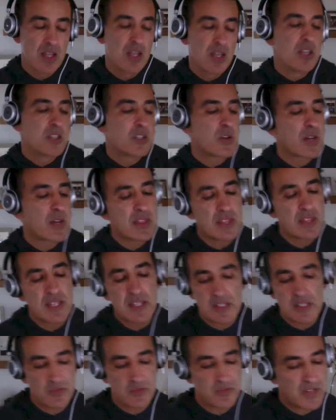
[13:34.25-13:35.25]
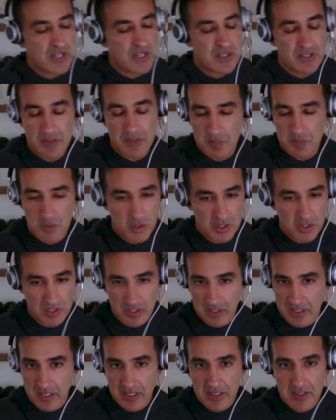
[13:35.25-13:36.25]
So I think it's very important
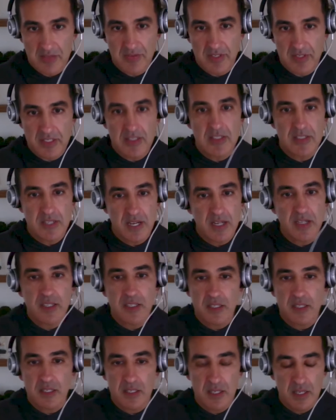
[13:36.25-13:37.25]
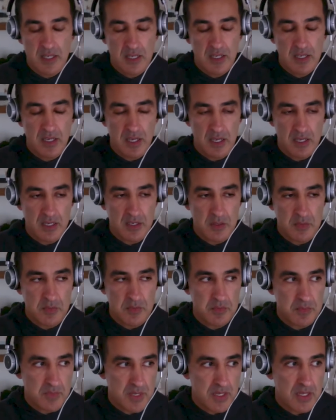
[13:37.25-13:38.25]
kind of in designing
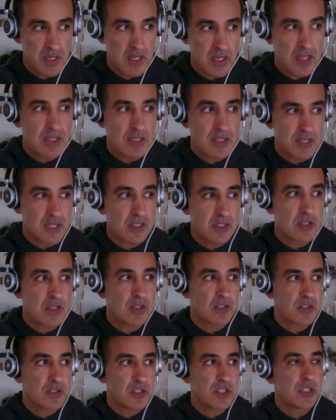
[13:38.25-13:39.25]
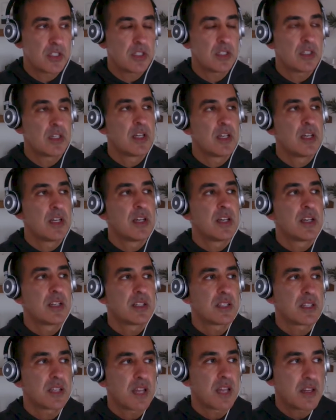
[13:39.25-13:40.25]
any technology
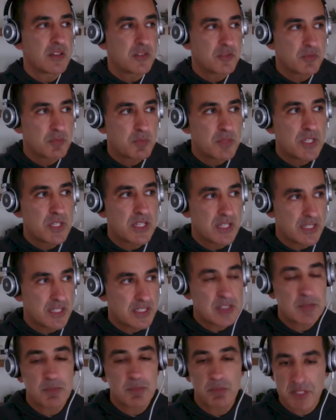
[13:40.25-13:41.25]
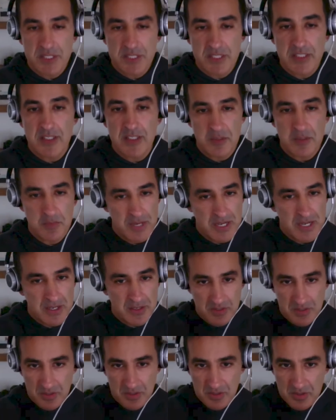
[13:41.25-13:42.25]
to kind of be explicit
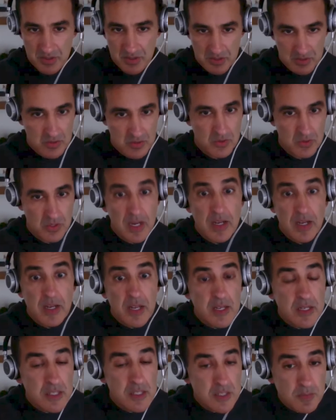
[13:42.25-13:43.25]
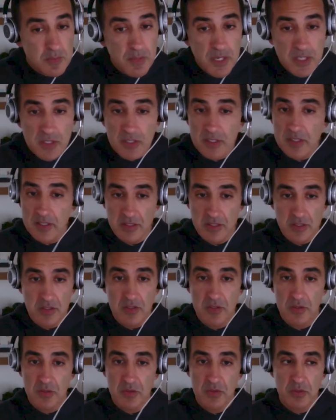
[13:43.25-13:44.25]
about the story. And especially this is
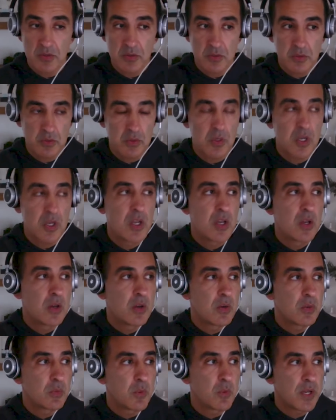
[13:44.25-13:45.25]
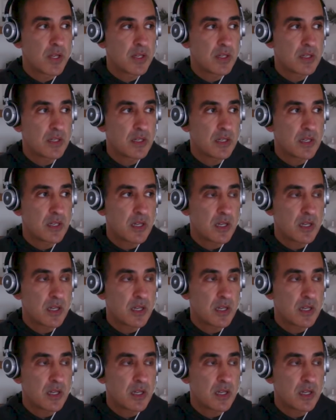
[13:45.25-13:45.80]
true when